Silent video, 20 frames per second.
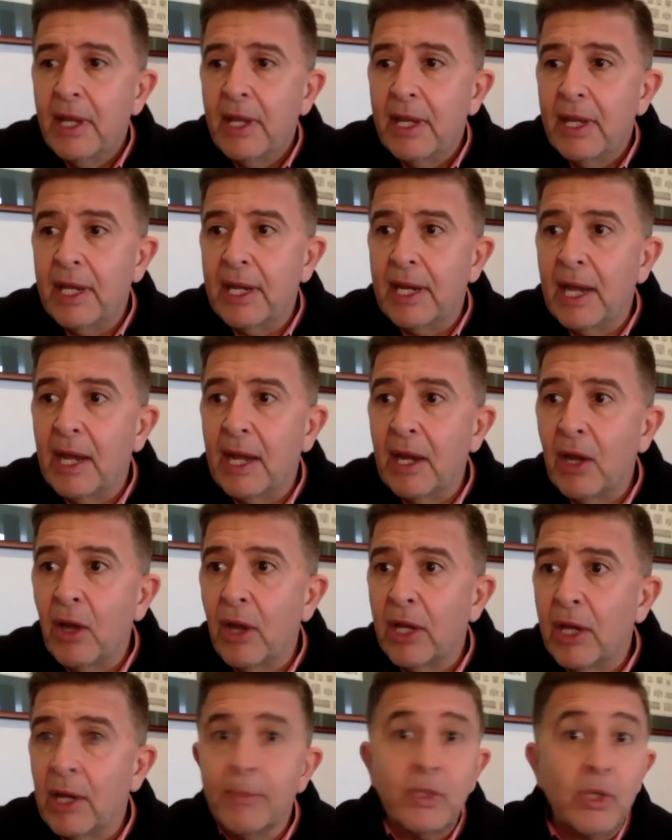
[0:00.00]

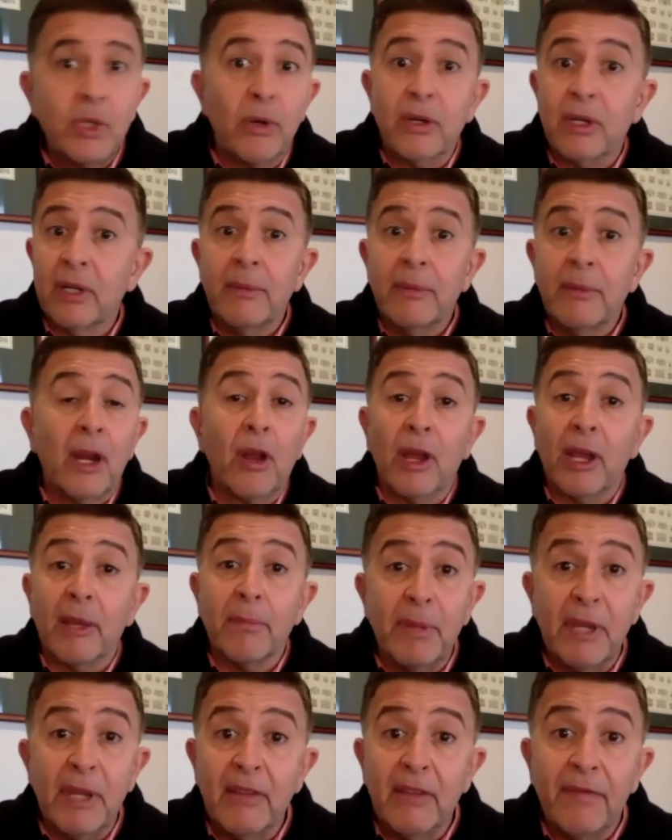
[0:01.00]
like I'm talking like
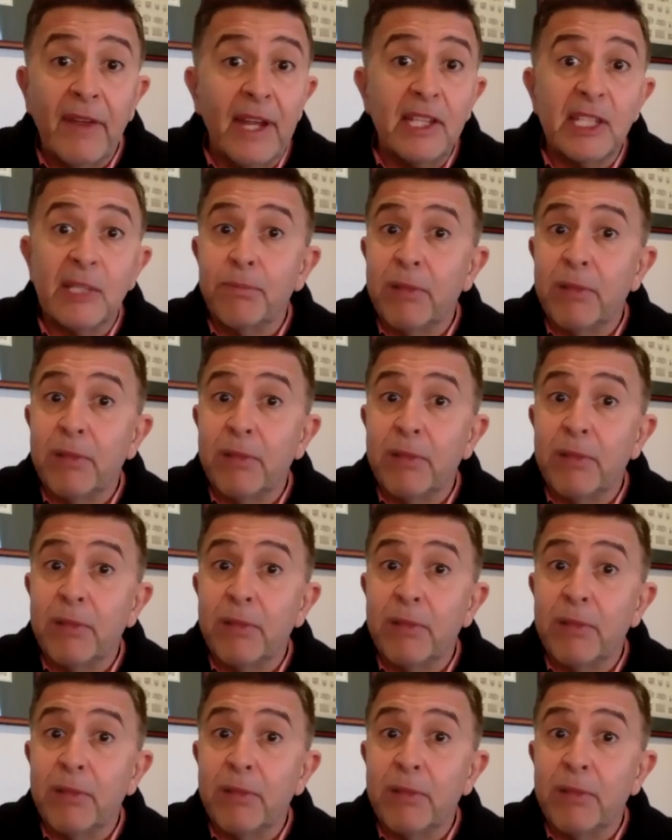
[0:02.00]
big events,